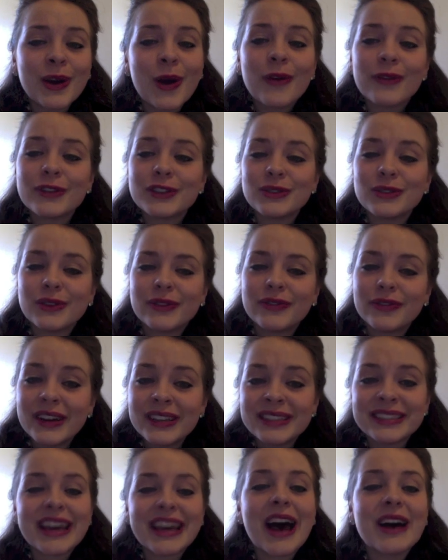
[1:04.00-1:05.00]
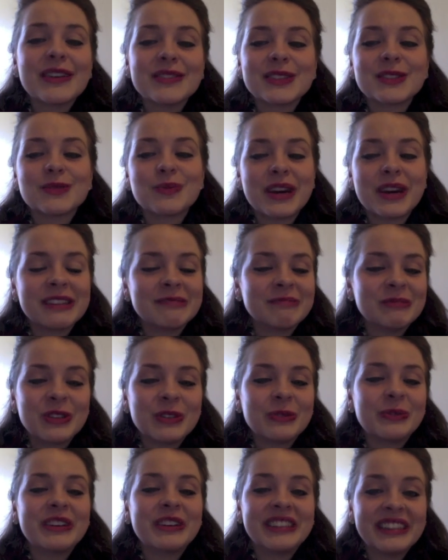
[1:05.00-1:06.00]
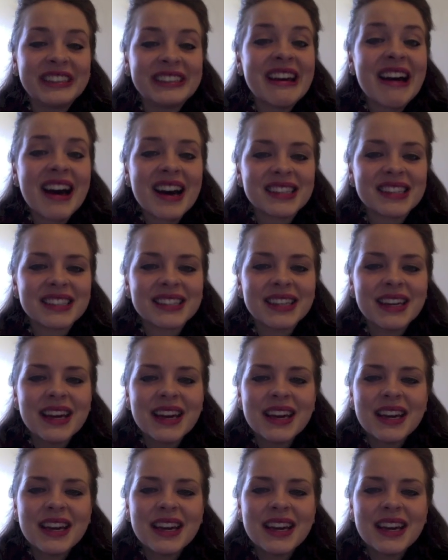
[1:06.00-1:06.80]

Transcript: over to a friend's house when you're really not.